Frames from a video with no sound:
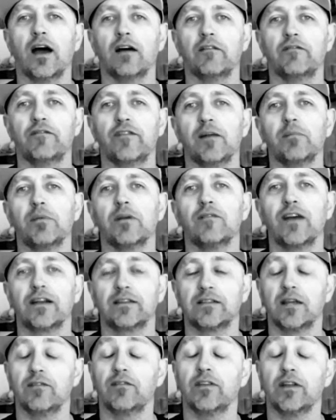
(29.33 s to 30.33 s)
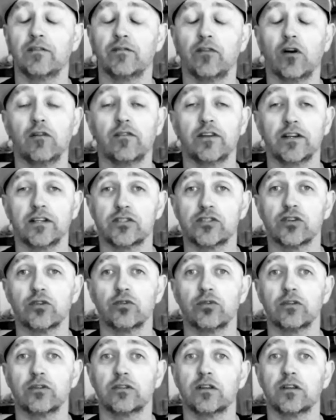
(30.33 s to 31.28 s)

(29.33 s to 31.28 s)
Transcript: a fair bit of activity involving Zuu.